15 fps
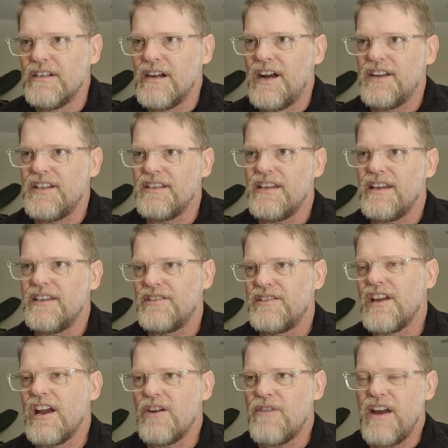I didn't get to
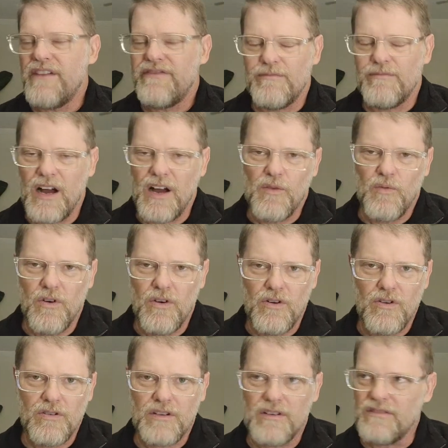go out for my
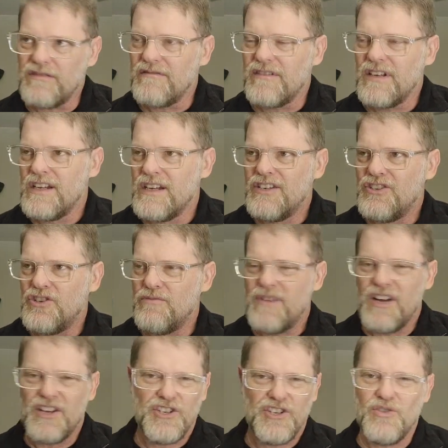walk and do
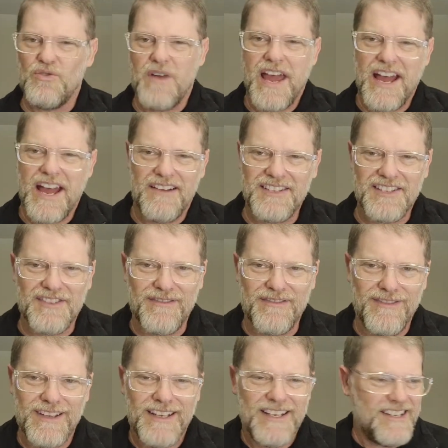my 2 hours
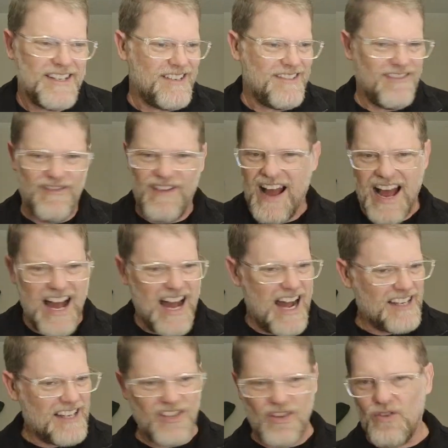of
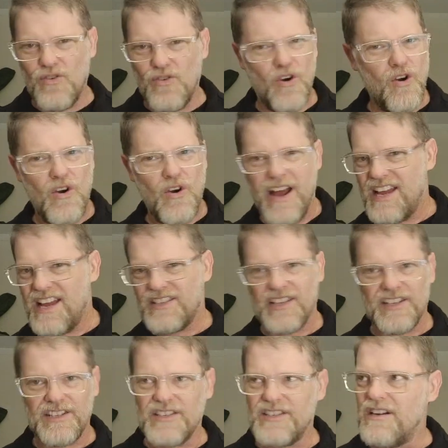hardcore
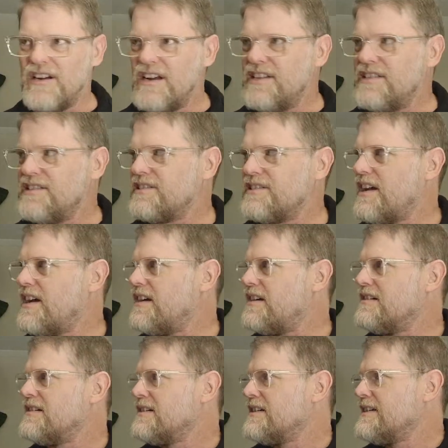exercise. So
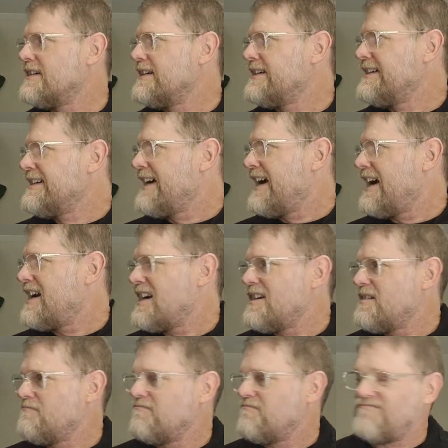
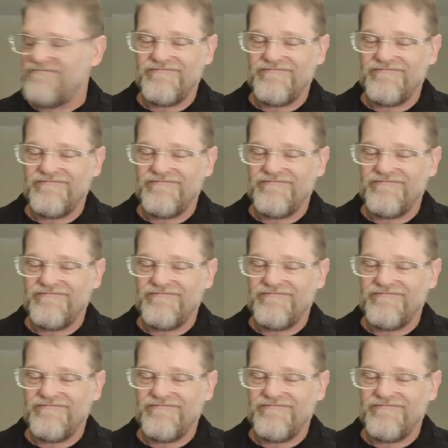I